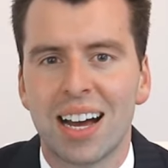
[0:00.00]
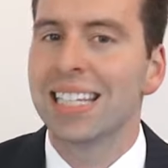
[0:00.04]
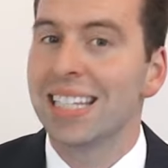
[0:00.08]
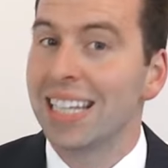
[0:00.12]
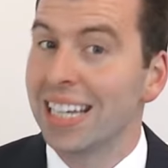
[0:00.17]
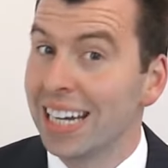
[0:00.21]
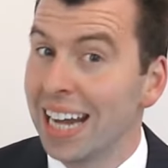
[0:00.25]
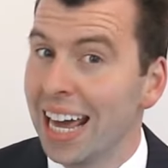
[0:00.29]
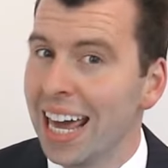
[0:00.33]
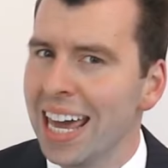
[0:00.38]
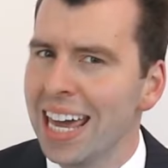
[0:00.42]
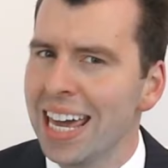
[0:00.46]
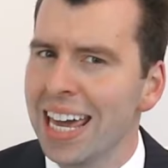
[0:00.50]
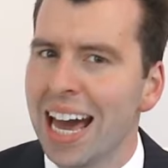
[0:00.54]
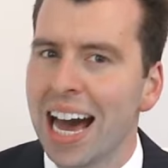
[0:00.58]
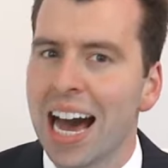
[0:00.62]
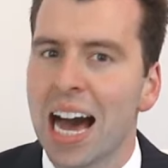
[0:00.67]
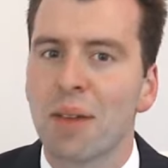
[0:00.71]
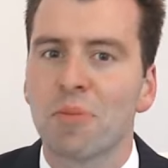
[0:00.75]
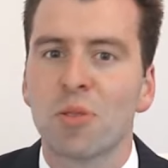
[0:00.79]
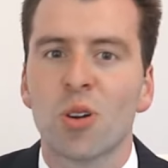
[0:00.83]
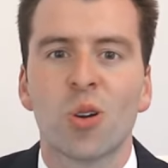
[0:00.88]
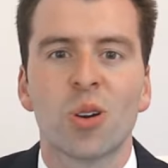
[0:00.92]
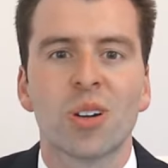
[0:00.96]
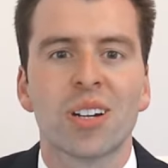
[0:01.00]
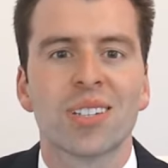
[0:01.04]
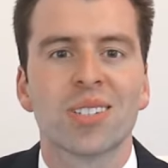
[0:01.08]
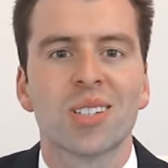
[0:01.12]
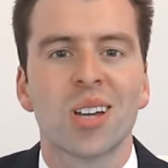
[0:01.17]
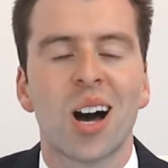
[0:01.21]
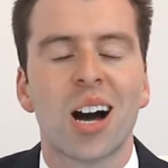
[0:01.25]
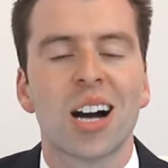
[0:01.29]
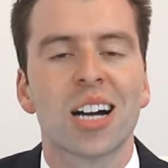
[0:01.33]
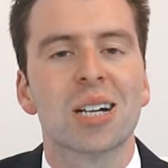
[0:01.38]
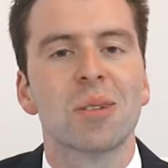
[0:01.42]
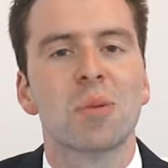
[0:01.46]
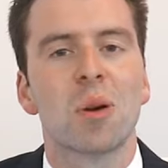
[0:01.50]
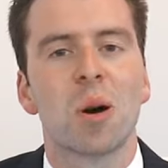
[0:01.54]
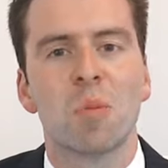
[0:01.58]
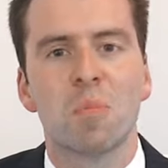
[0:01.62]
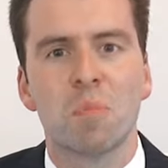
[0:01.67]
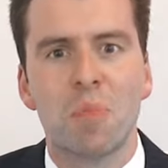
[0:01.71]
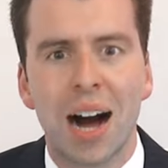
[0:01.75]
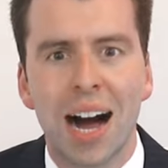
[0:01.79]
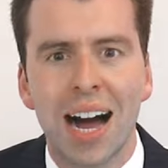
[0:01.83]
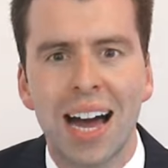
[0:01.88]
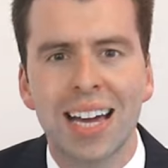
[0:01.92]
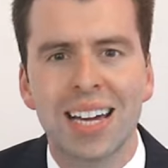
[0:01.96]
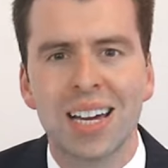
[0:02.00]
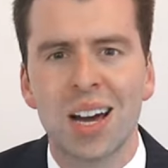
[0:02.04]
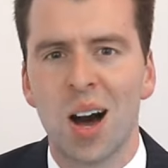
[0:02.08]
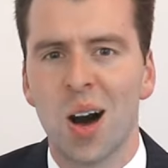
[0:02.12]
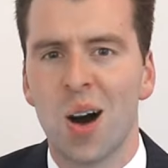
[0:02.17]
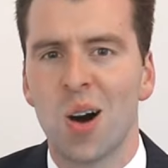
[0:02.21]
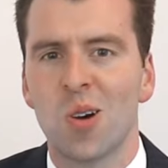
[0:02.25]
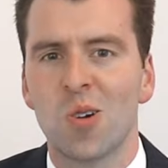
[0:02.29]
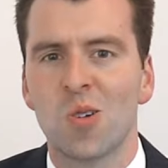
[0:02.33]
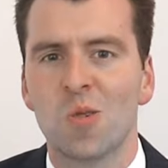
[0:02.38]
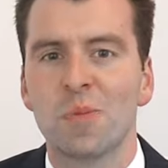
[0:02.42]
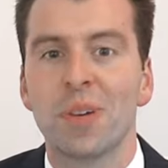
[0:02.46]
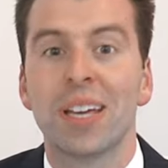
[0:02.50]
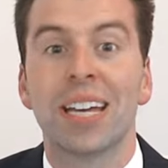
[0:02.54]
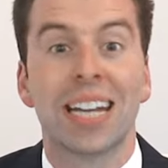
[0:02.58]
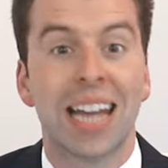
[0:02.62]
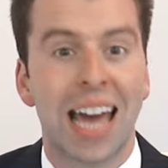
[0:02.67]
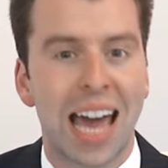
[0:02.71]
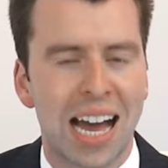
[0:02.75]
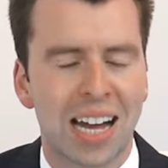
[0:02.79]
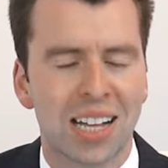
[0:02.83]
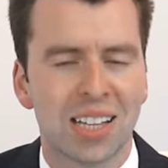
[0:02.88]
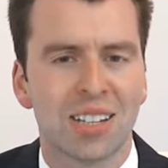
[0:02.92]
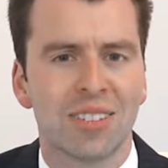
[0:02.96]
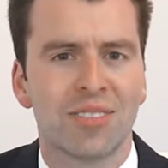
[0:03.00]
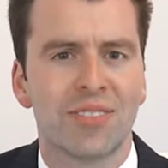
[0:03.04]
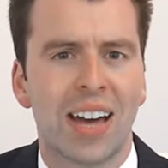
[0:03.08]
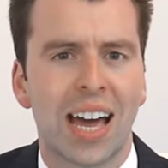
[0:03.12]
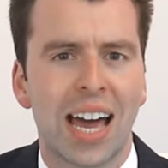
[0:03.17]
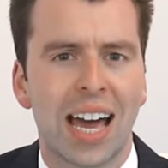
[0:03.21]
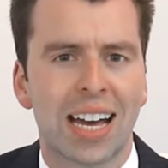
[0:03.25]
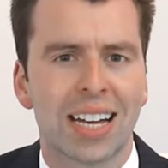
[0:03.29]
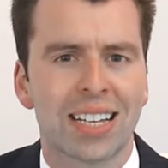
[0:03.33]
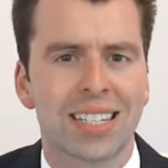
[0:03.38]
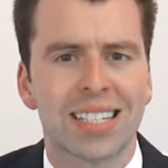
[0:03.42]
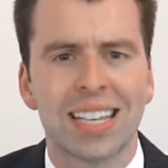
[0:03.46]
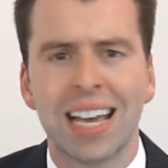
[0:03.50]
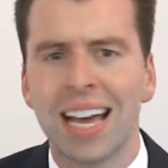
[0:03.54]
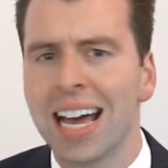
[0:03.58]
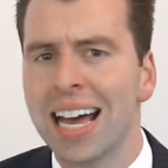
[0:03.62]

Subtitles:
Today, I'm going to talk about buying a home in Halifax.